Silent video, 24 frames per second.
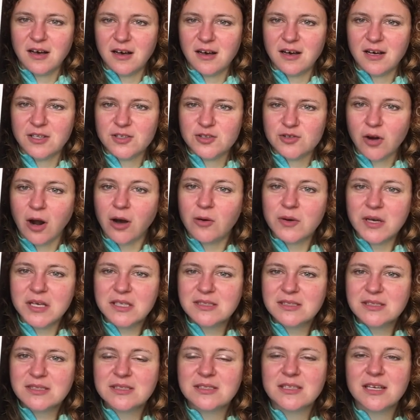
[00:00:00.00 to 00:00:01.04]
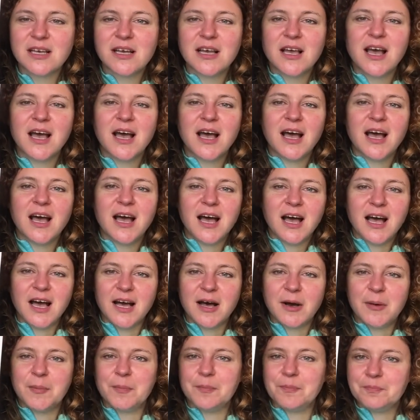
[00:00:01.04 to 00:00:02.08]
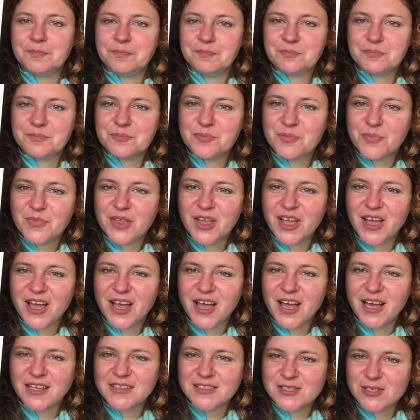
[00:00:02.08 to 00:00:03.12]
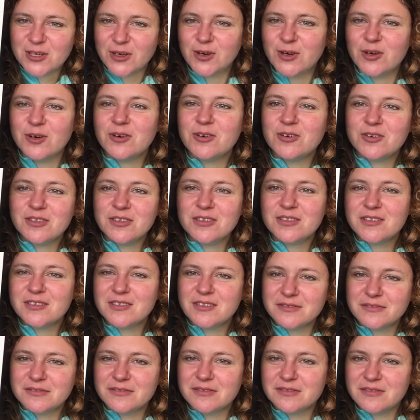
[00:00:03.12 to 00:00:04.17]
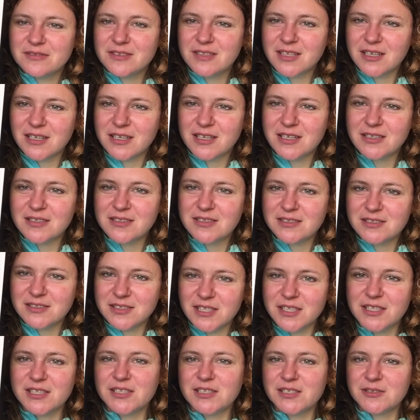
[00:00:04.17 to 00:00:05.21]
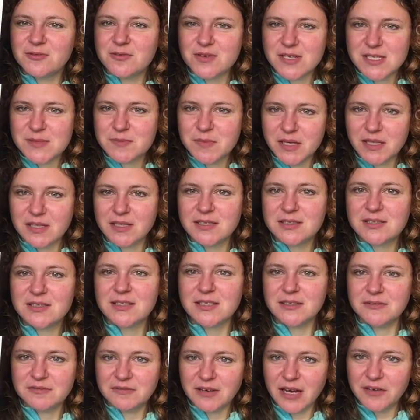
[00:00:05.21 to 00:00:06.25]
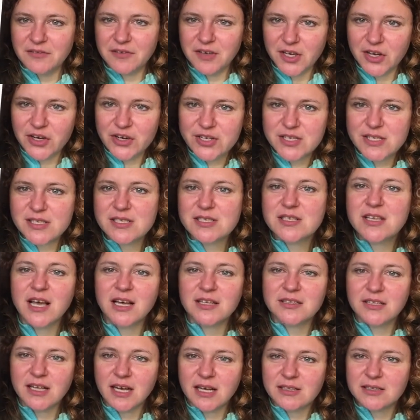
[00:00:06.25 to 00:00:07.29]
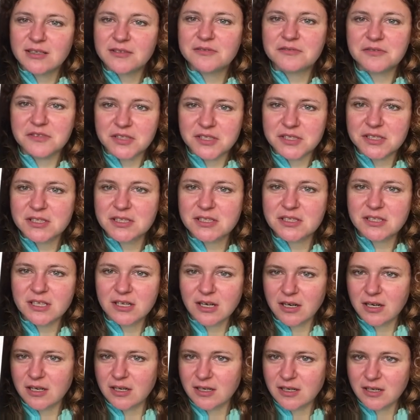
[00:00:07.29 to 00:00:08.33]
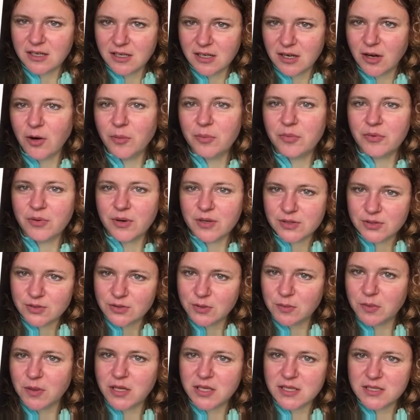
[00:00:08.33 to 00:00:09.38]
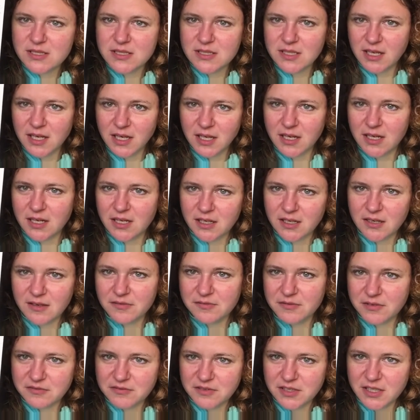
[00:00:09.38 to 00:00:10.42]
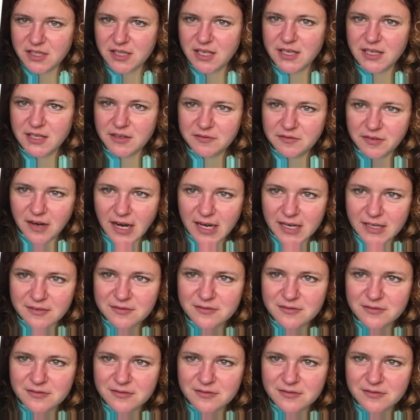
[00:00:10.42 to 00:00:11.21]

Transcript: drawings. And so the theater was built in 5 years, and then the first opera took place in 1585.